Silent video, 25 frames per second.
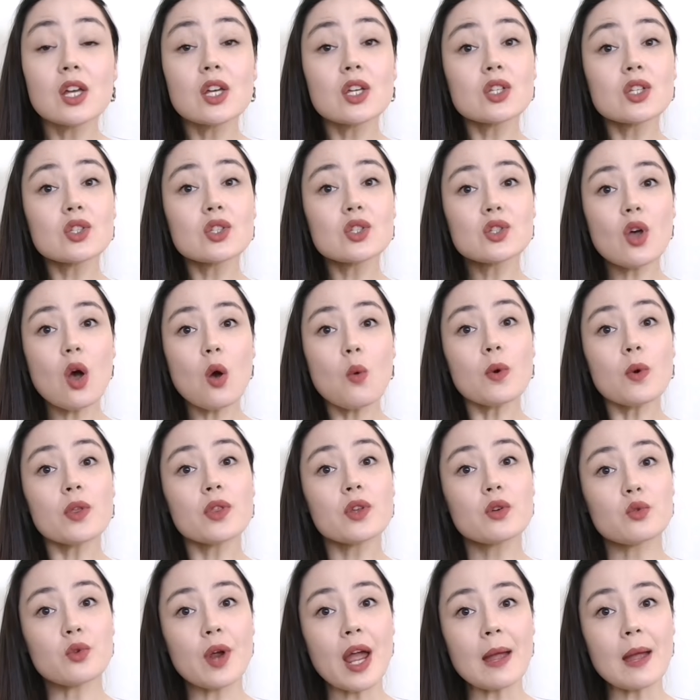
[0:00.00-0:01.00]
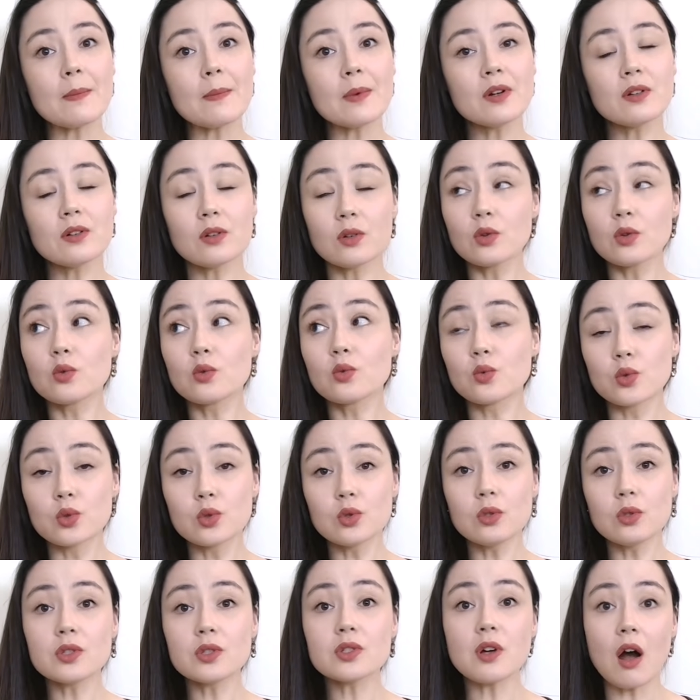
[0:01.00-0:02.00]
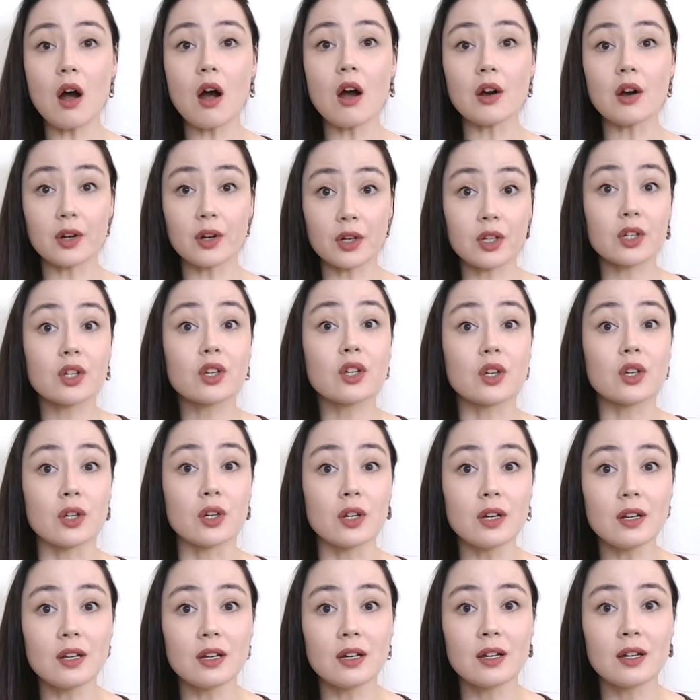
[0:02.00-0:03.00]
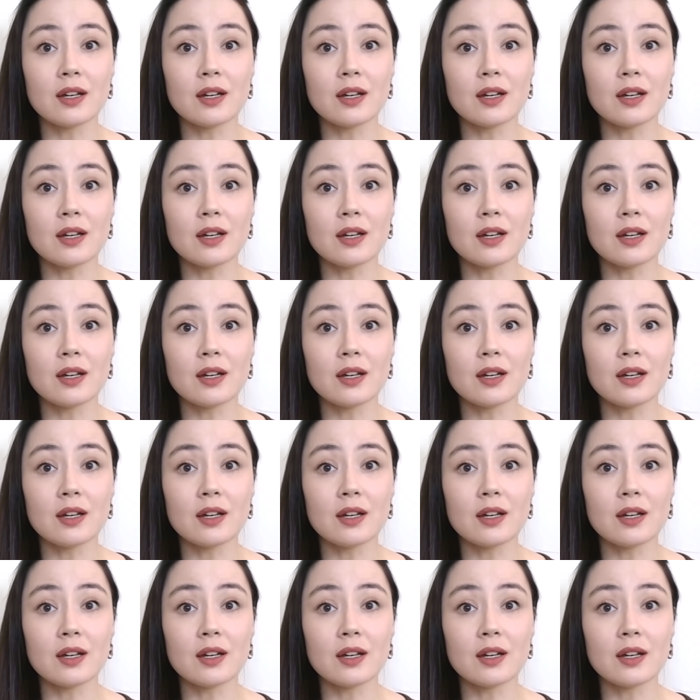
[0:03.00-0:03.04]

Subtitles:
So with grammar, rules are good,